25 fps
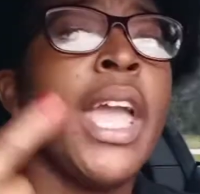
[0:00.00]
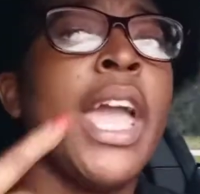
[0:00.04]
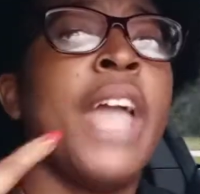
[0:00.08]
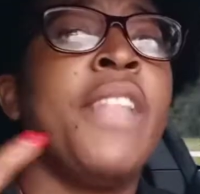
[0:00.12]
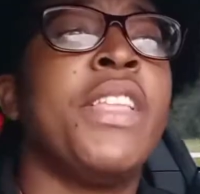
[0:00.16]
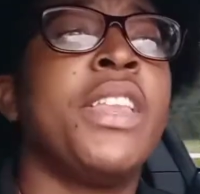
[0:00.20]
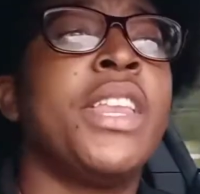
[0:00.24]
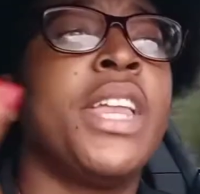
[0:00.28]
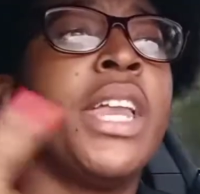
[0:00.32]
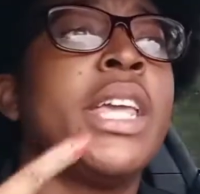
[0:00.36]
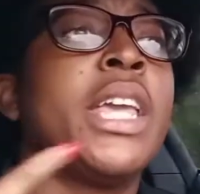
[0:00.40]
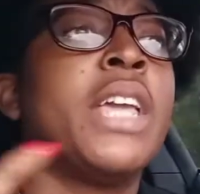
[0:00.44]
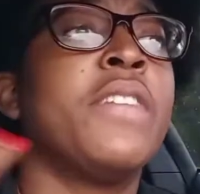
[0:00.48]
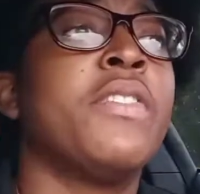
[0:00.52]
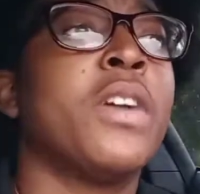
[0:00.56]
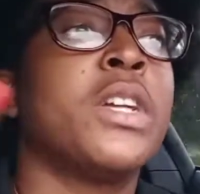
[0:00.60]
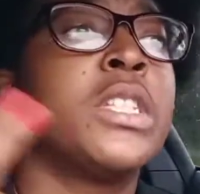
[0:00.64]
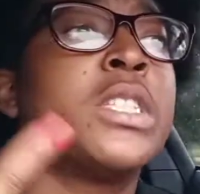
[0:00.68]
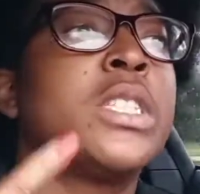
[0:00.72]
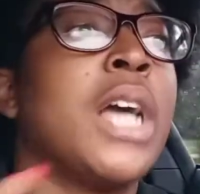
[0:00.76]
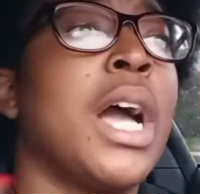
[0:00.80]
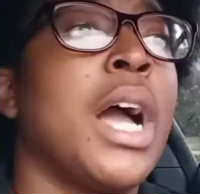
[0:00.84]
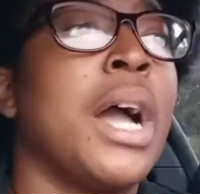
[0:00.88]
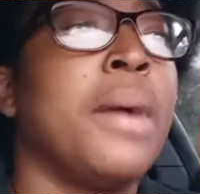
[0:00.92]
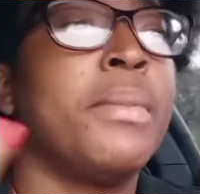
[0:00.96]
And they didn't get
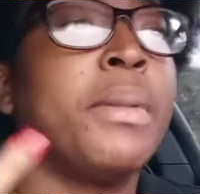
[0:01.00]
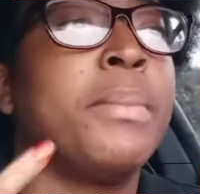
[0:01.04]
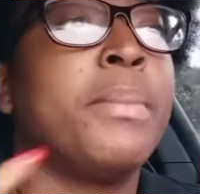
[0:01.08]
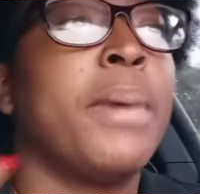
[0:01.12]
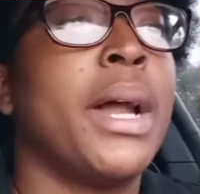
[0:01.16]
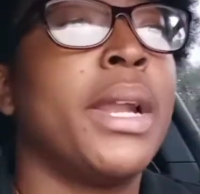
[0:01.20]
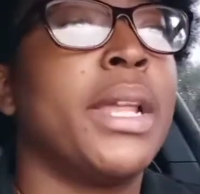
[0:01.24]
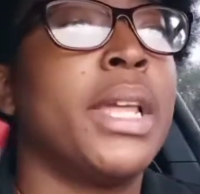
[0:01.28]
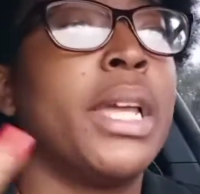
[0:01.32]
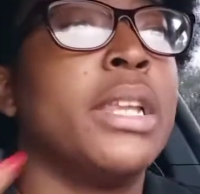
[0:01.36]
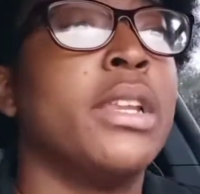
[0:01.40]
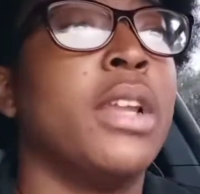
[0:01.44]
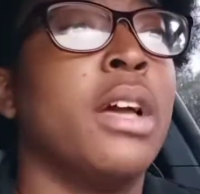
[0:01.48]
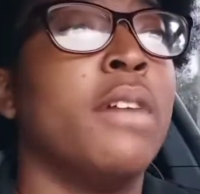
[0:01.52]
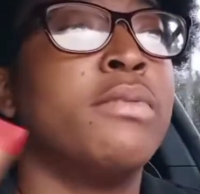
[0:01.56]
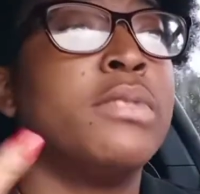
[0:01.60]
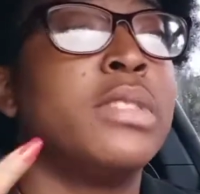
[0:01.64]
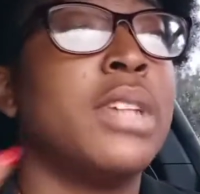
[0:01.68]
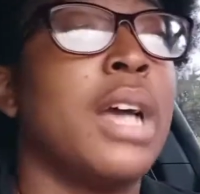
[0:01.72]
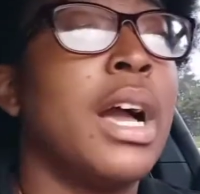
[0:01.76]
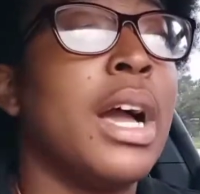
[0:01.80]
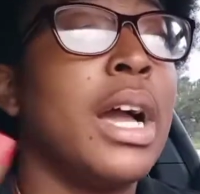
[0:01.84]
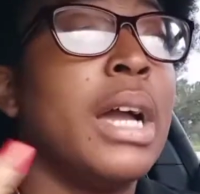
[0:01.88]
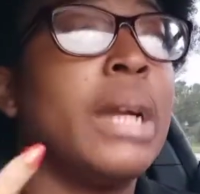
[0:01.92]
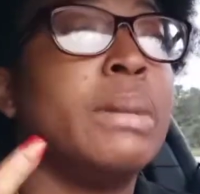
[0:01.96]
their time, their body enough
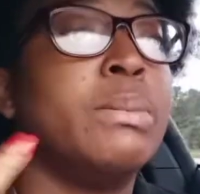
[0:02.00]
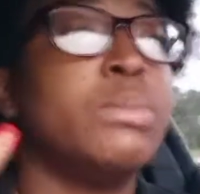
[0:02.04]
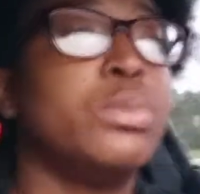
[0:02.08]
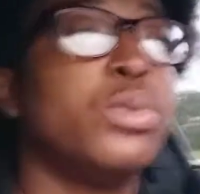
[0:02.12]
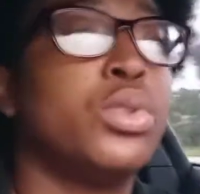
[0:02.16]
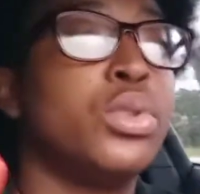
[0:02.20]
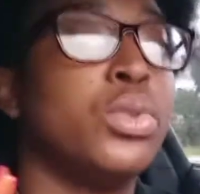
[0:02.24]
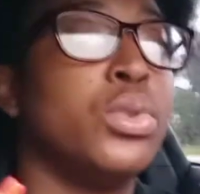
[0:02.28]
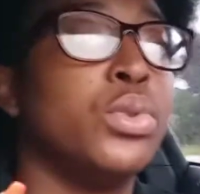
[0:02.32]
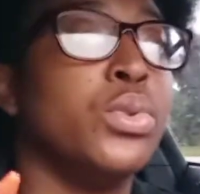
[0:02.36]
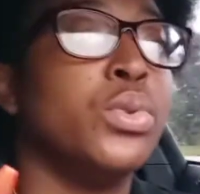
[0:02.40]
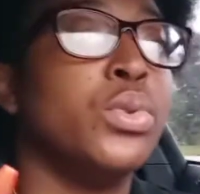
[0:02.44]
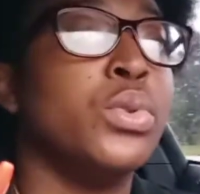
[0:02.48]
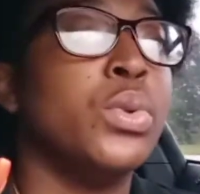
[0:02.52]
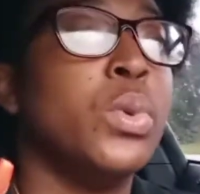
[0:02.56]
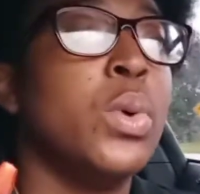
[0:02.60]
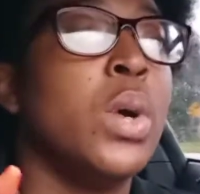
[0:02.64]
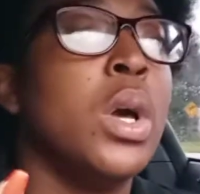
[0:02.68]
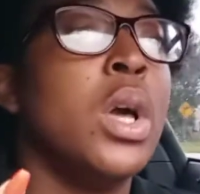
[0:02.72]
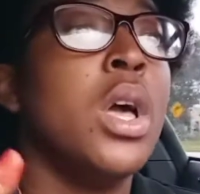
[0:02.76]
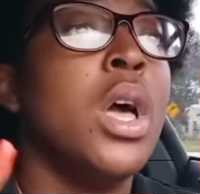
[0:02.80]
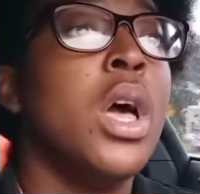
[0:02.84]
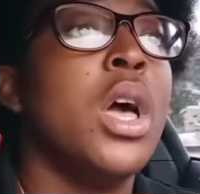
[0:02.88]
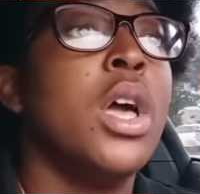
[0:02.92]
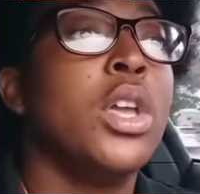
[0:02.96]
time
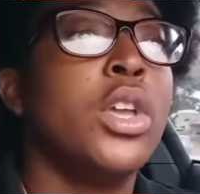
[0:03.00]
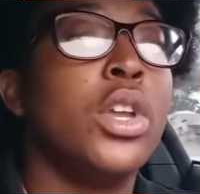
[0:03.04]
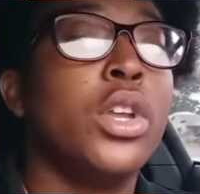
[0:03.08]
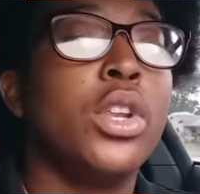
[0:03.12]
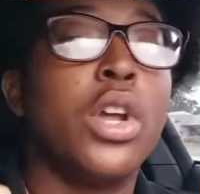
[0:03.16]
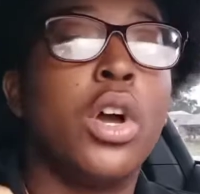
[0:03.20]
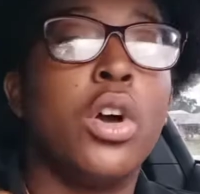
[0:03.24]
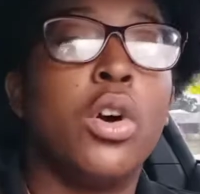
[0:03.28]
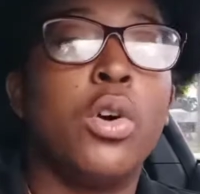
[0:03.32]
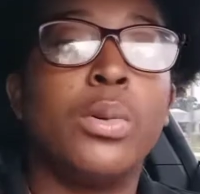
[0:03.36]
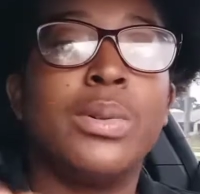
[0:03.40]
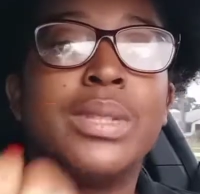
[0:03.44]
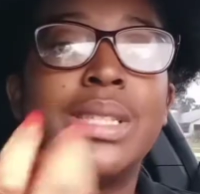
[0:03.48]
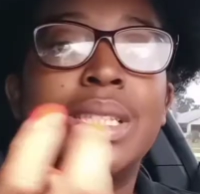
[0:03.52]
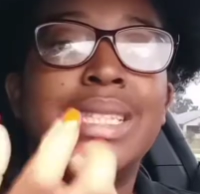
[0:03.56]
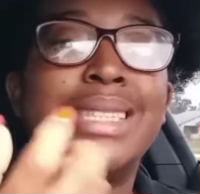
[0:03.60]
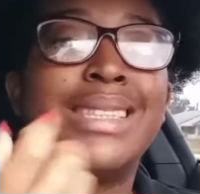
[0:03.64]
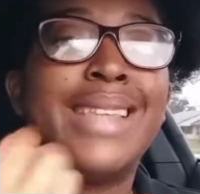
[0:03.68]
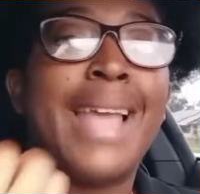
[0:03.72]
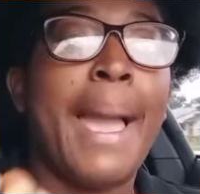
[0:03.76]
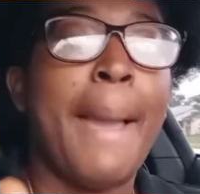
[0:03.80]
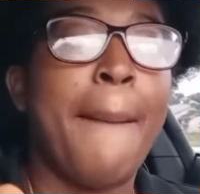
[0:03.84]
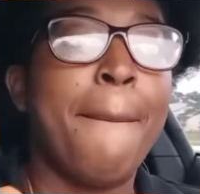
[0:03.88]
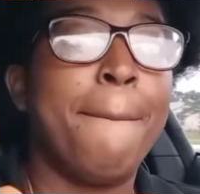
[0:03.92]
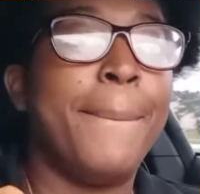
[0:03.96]
to, you know,
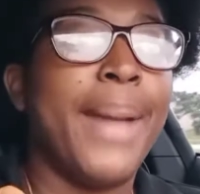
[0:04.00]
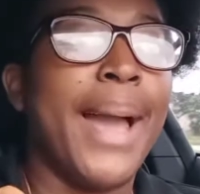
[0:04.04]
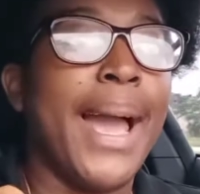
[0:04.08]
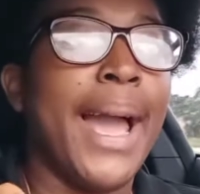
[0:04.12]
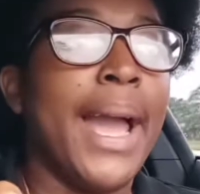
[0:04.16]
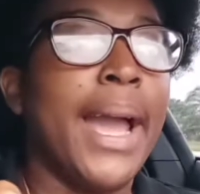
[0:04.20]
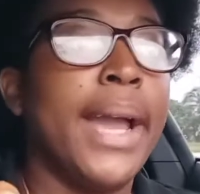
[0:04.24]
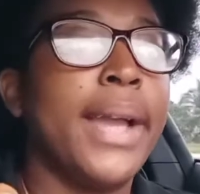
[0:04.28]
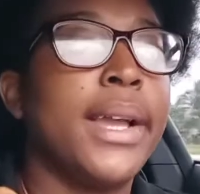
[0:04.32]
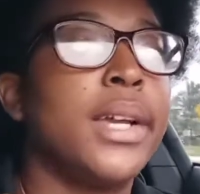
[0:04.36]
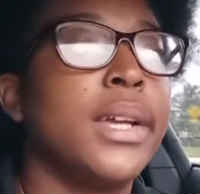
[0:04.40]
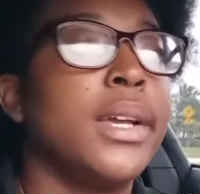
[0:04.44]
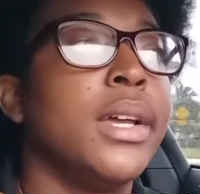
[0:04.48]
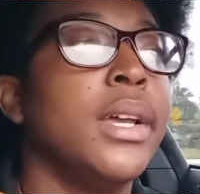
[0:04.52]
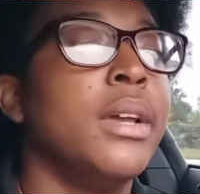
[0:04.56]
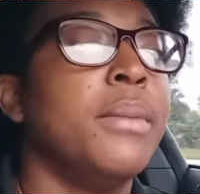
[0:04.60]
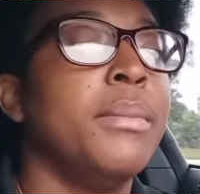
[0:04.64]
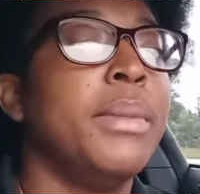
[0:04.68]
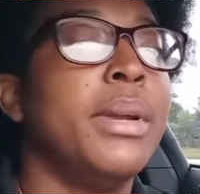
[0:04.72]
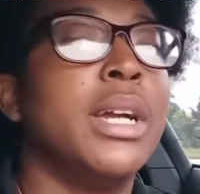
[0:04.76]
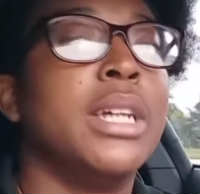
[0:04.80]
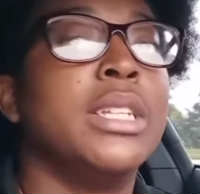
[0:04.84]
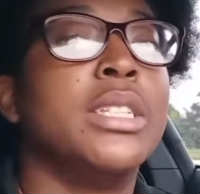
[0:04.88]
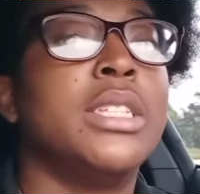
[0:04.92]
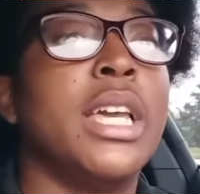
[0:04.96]
snap back
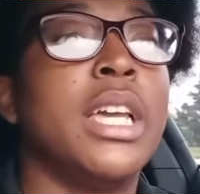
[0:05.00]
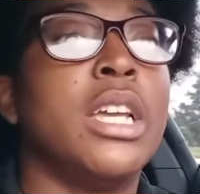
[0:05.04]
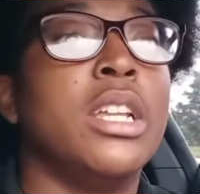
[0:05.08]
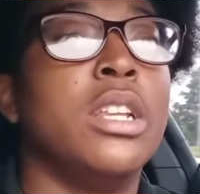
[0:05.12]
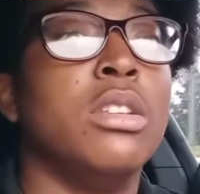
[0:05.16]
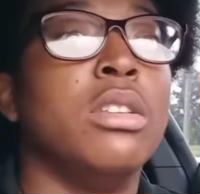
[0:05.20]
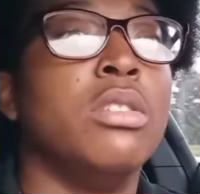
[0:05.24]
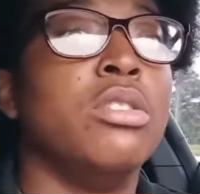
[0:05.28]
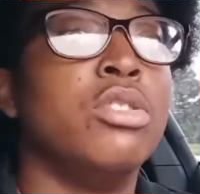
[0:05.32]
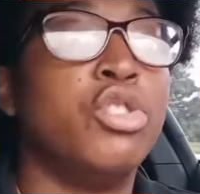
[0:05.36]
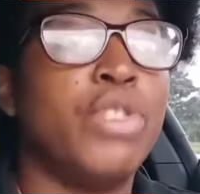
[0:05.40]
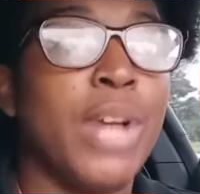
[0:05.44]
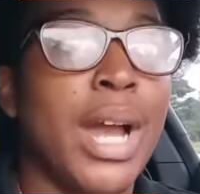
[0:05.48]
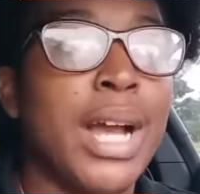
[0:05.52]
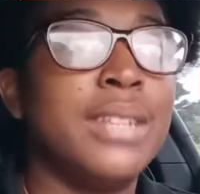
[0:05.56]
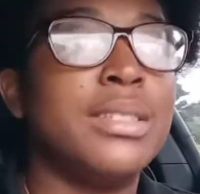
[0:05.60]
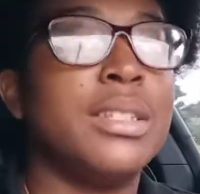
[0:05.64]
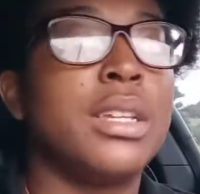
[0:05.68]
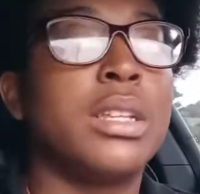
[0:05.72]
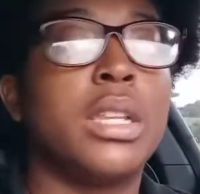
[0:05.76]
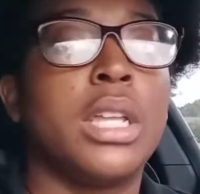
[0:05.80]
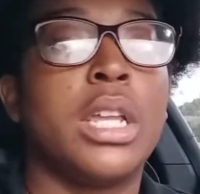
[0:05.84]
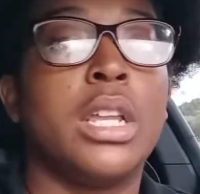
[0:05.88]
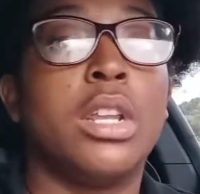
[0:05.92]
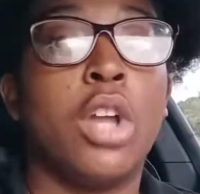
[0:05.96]
because they
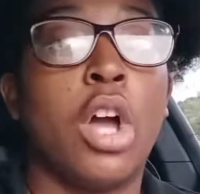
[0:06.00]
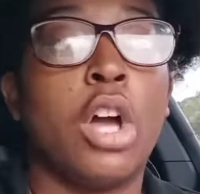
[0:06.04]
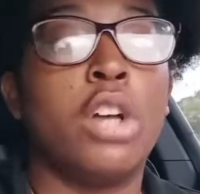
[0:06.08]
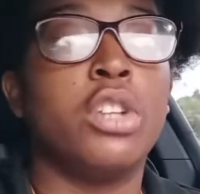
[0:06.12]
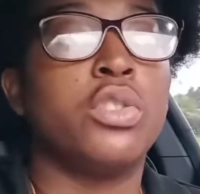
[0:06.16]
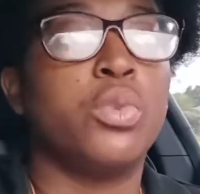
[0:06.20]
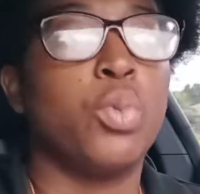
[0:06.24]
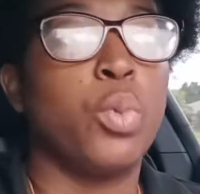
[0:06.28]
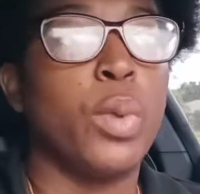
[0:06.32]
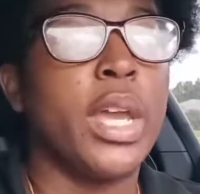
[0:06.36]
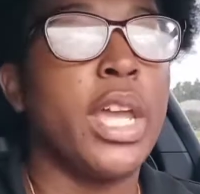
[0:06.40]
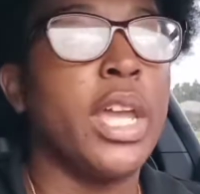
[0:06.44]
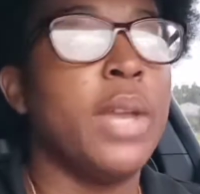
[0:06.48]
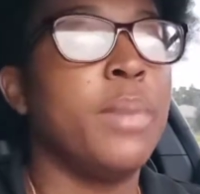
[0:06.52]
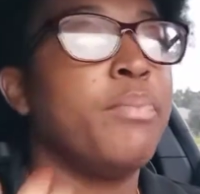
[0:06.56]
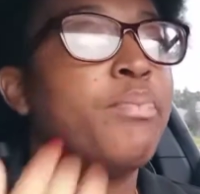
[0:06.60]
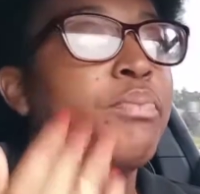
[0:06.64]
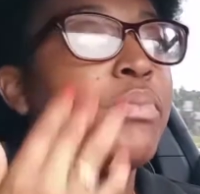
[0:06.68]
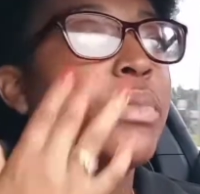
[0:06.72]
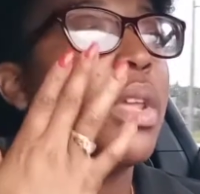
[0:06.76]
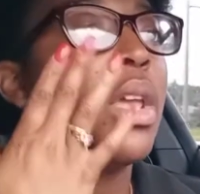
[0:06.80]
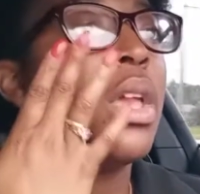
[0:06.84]
drastically lost weight.